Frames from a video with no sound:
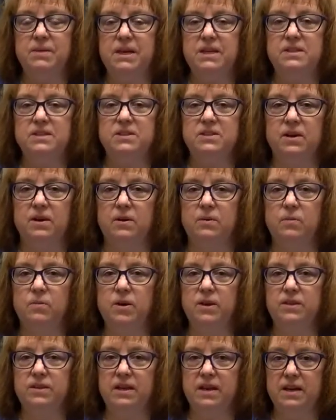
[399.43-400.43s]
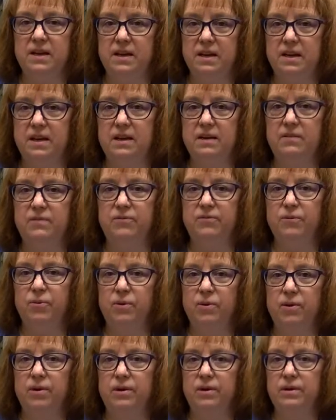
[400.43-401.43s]
based on what they need
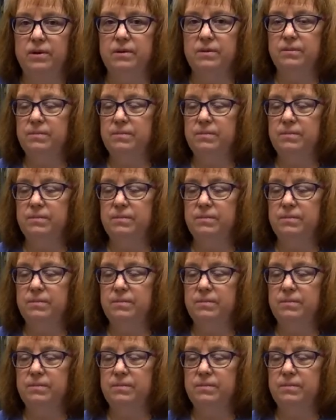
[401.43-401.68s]
for